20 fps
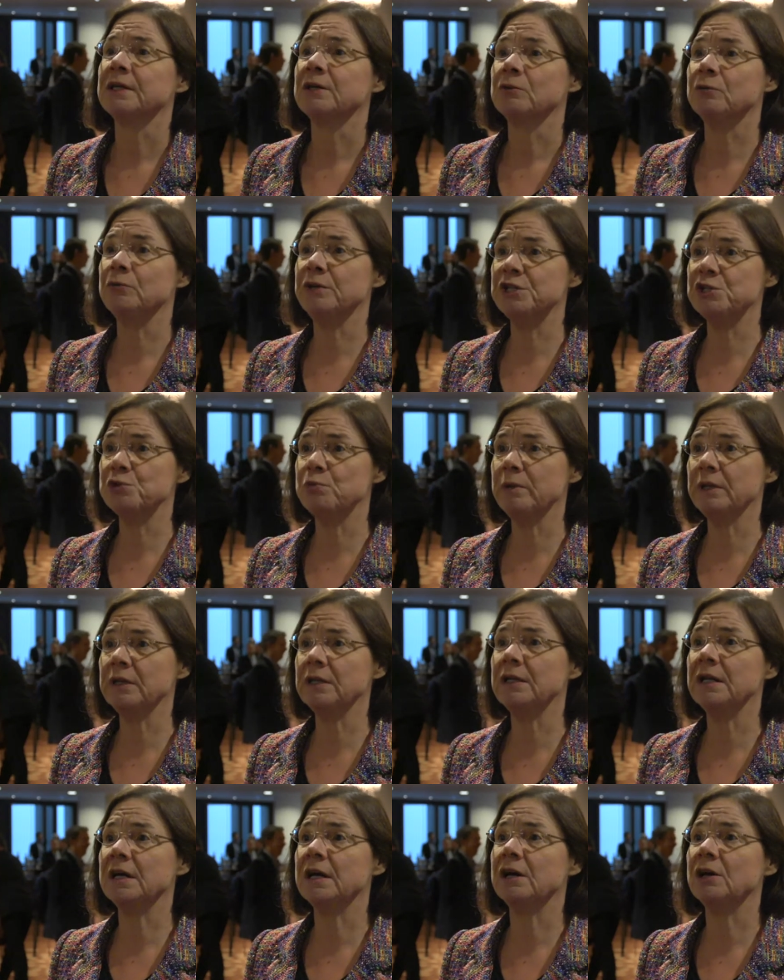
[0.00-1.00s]
which will
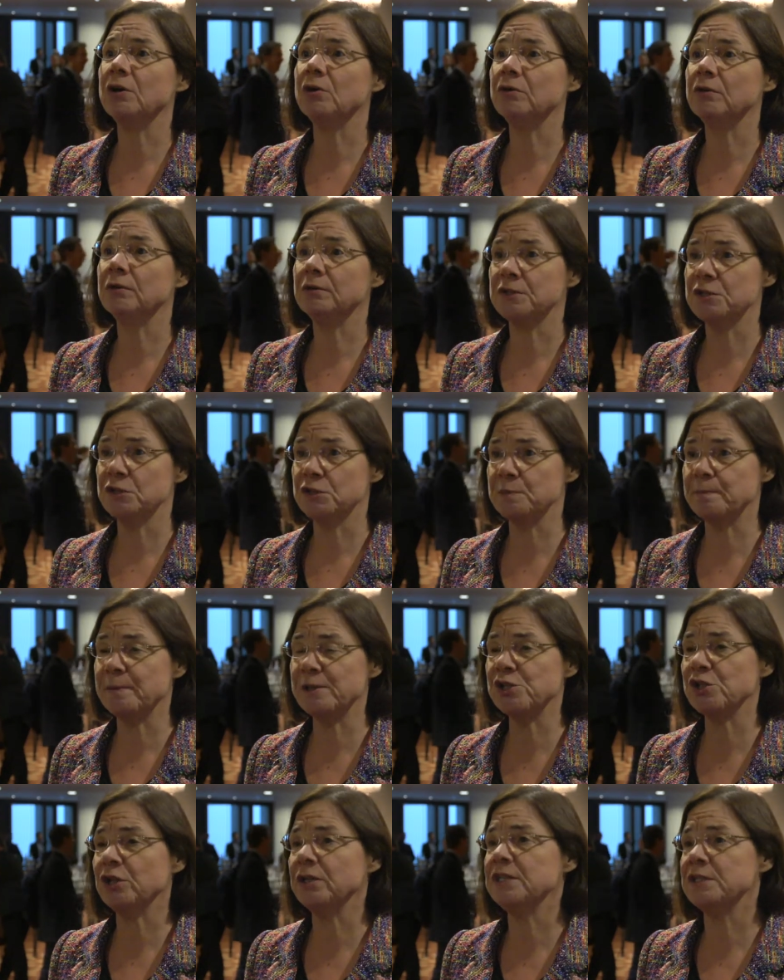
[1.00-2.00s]
allow
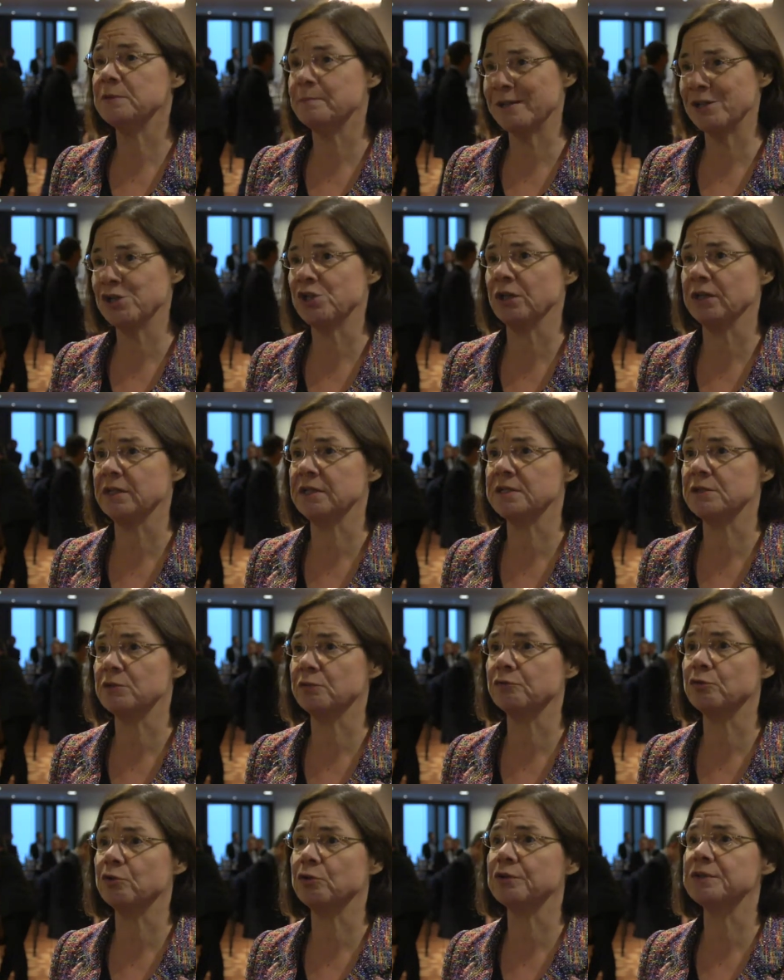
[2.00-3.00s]
especially specialists,
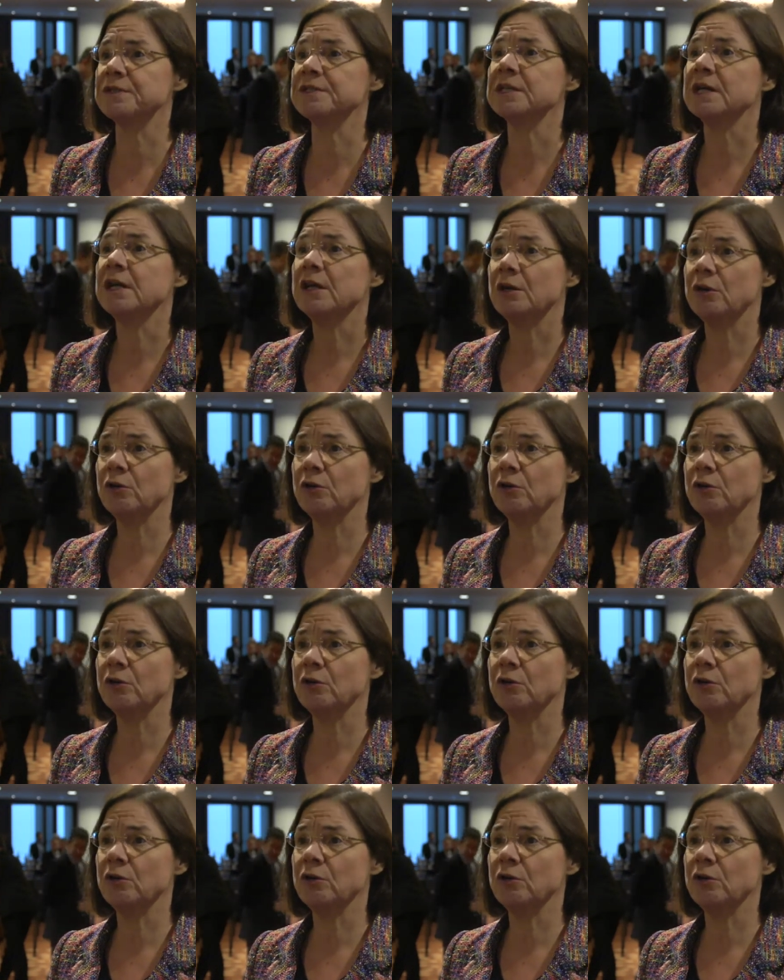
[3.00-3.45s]
of course,